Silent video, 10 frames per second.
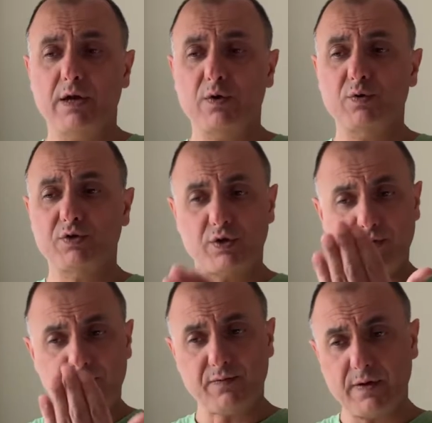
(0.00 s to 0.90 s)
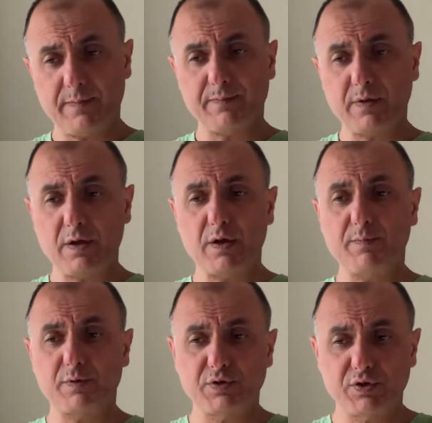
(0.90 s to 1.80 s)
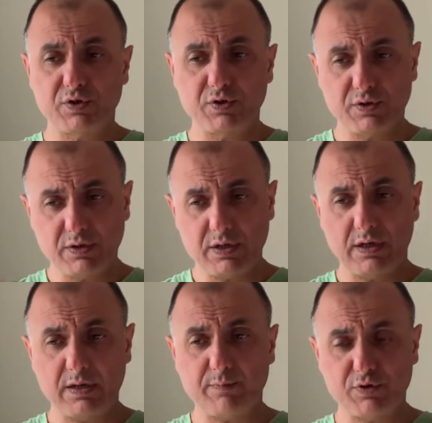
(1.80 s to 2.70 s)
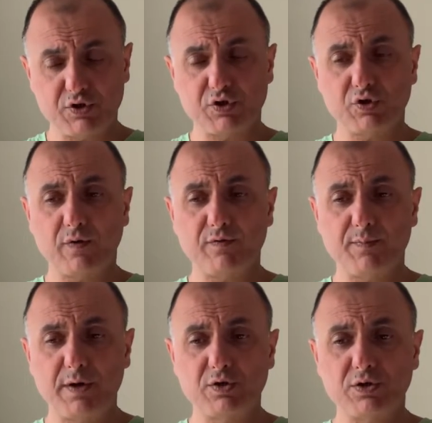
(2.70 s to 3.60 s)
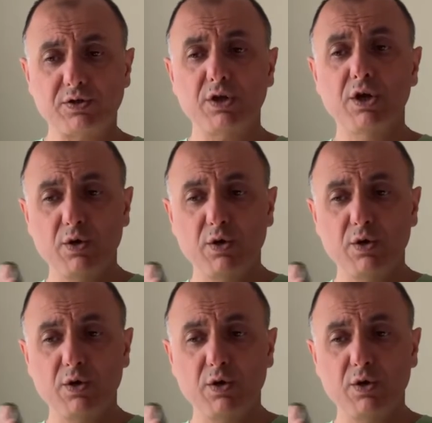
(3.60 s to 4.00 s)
good sort of positioning of the patient.